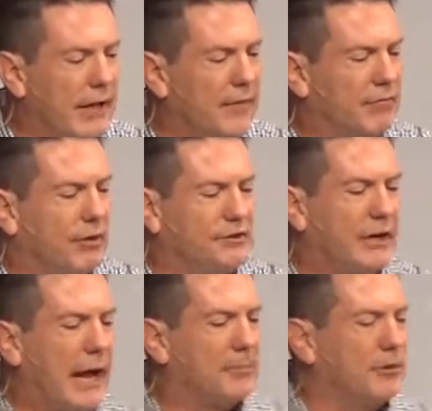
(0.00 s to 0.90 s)
every
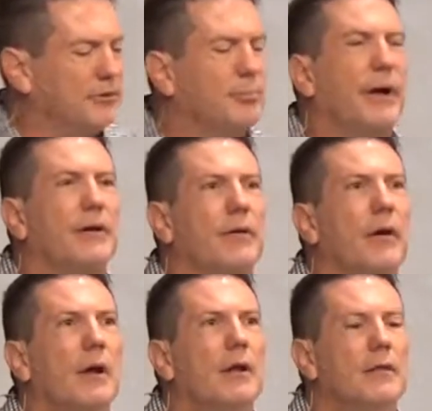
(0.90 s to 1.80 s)
chapter is better
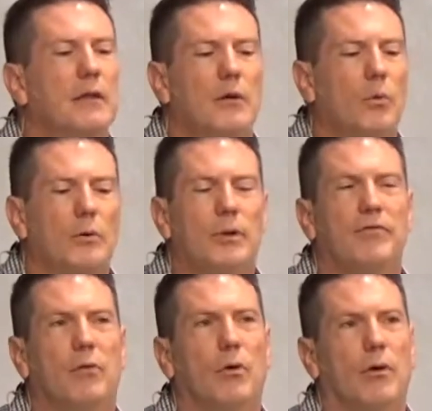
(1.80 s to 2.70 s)
than the one
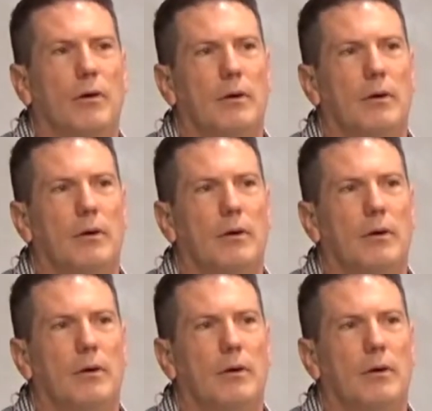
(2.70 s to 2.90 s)
before.